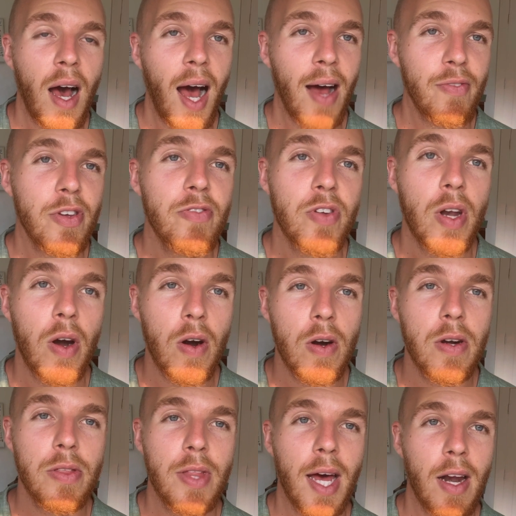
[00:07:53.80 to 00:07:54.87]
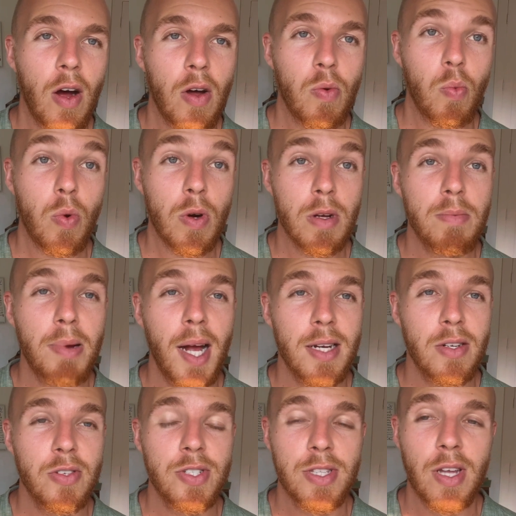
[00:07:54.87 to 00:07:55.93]
I've even heard that on
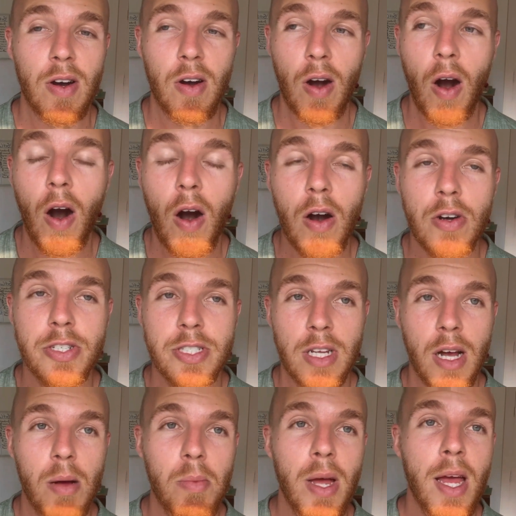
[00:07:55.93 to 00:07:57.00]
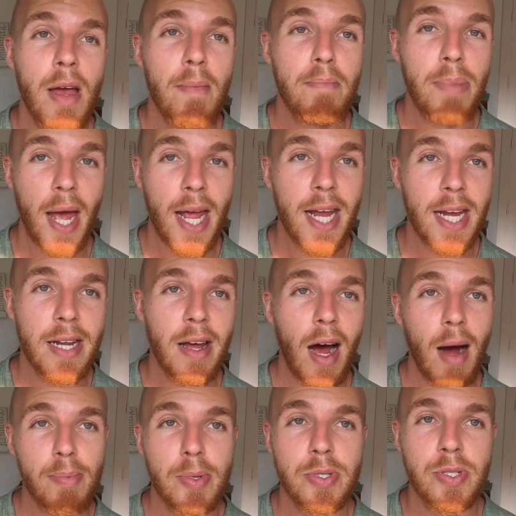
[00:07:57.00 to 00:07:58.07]
Worldpackers there are some paid
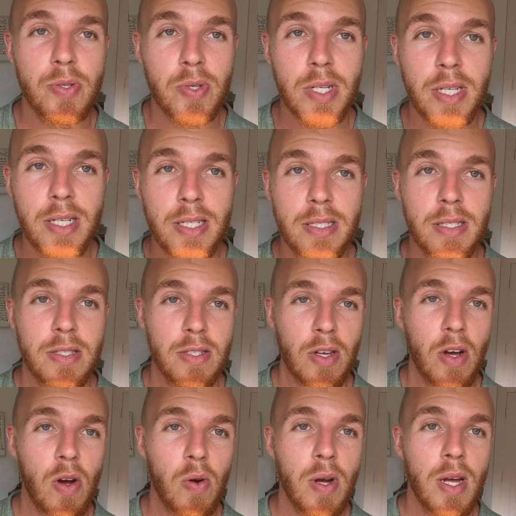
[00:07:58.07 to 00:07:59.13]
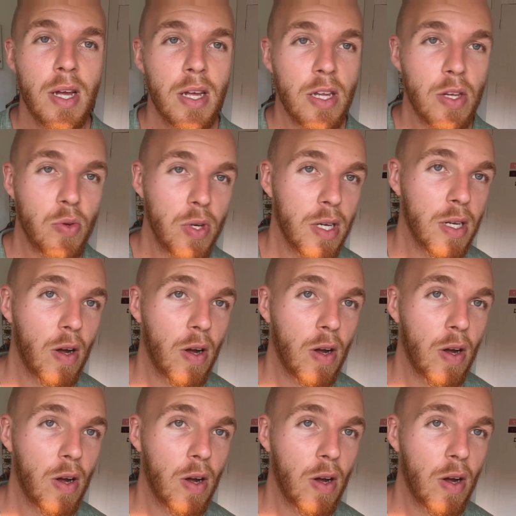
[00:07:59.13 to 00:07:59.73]
opportunities, so you can